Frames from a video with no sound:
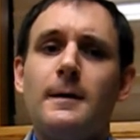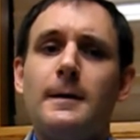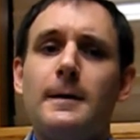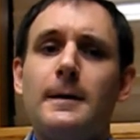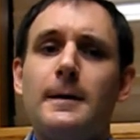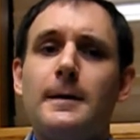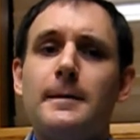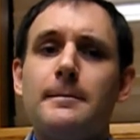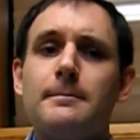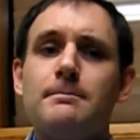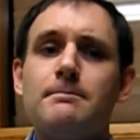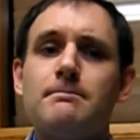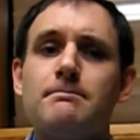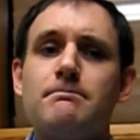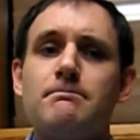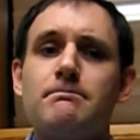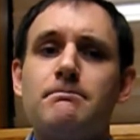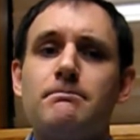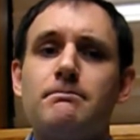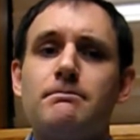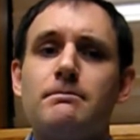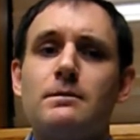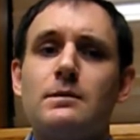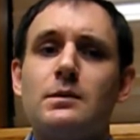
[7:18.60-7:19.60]
um,
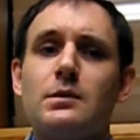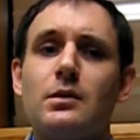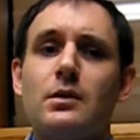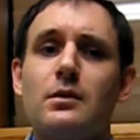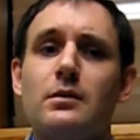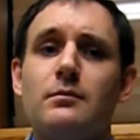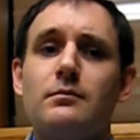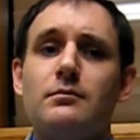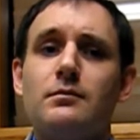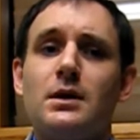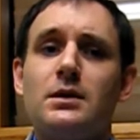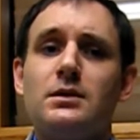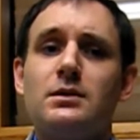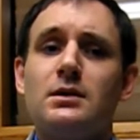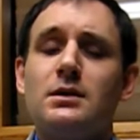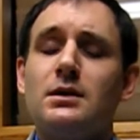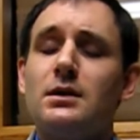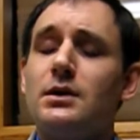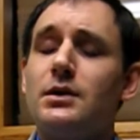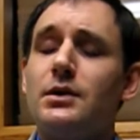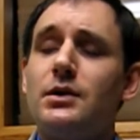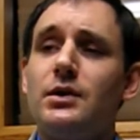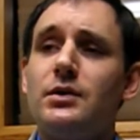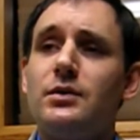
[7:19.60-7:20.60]
so that's an
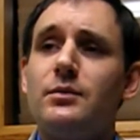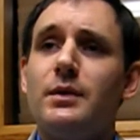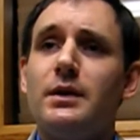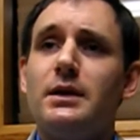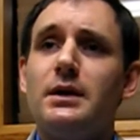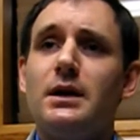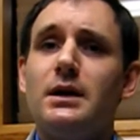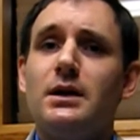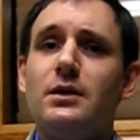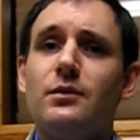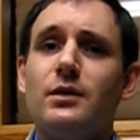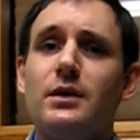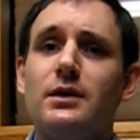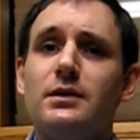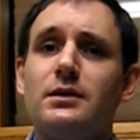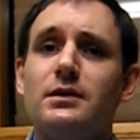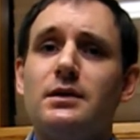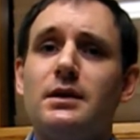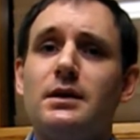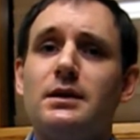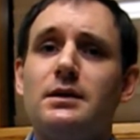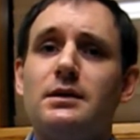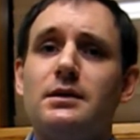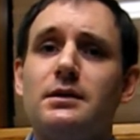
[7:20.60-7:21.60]
encouragement anyways,
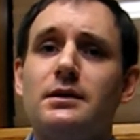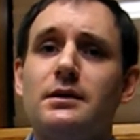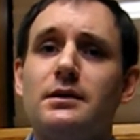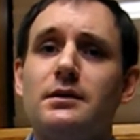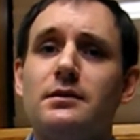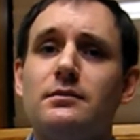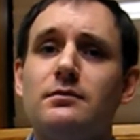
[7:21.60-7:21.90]
that uh,